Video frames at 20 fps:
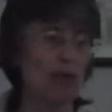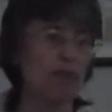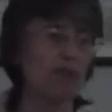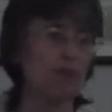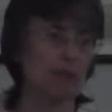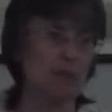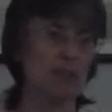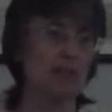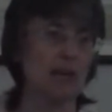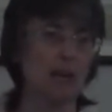one,
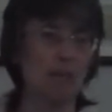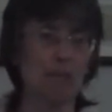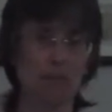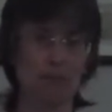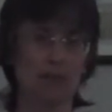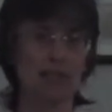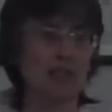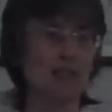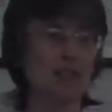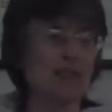for
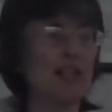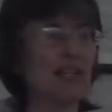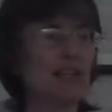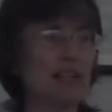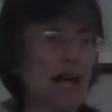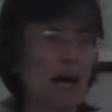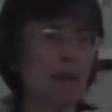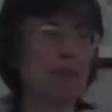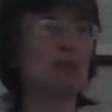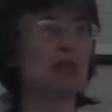example, is
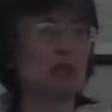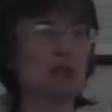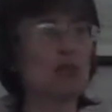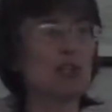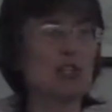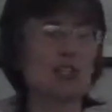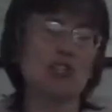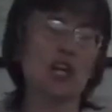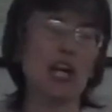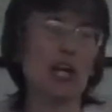
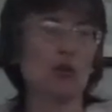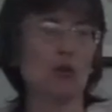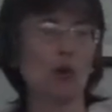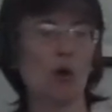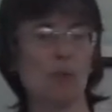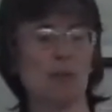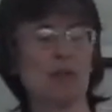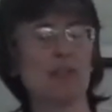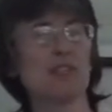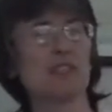absolutely
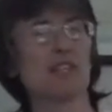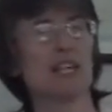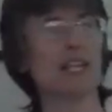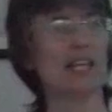ginormous.